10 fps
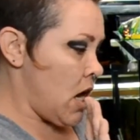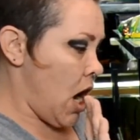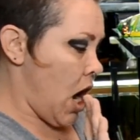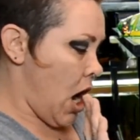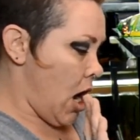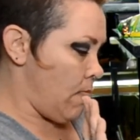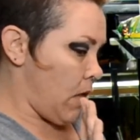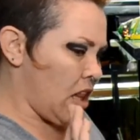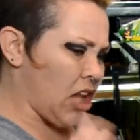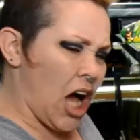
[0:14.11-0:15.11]

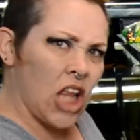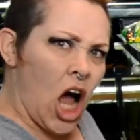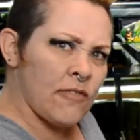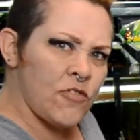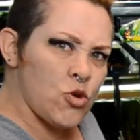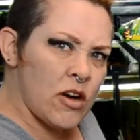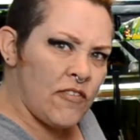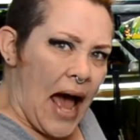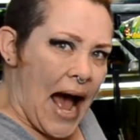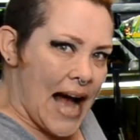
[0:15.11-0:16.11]
A lot of you have
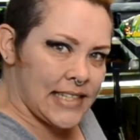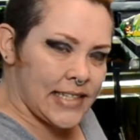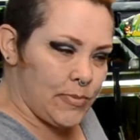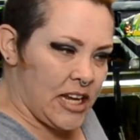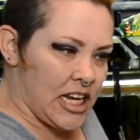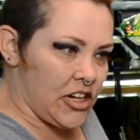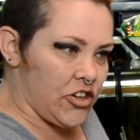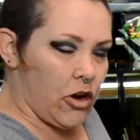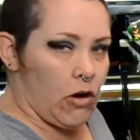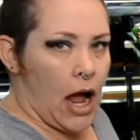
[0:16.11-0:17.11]
asked me, you
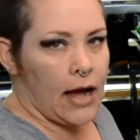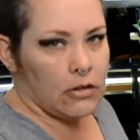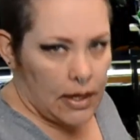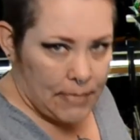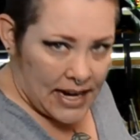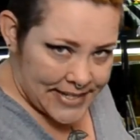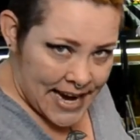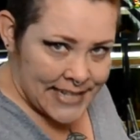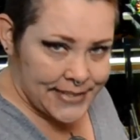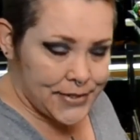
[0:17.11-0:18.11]
know, how do I
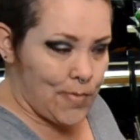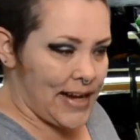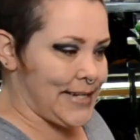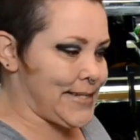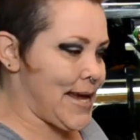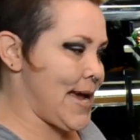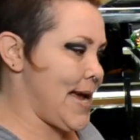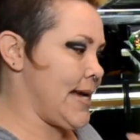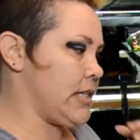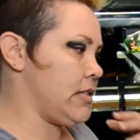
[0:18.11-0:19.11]
maintain so many
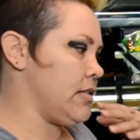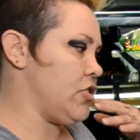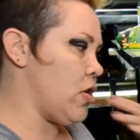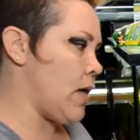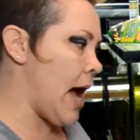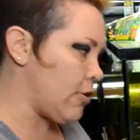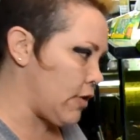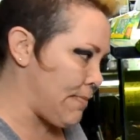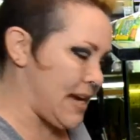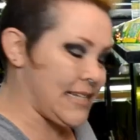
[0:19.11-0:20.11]
tanks? You know, how do
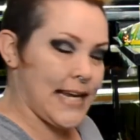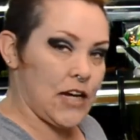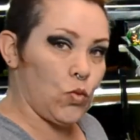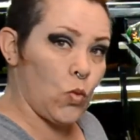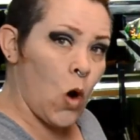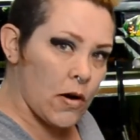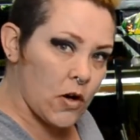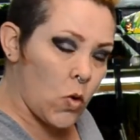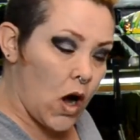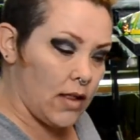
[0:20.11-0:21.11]
I maintain water
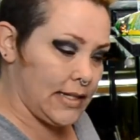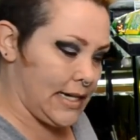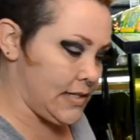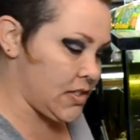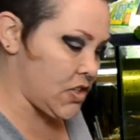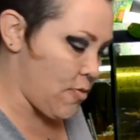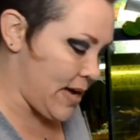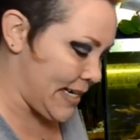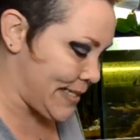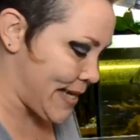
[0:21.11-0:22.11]
quality in so
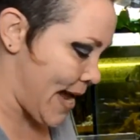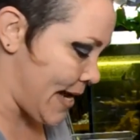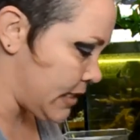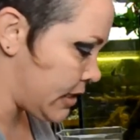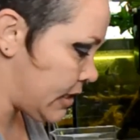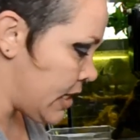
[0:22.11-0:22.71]
many tanks?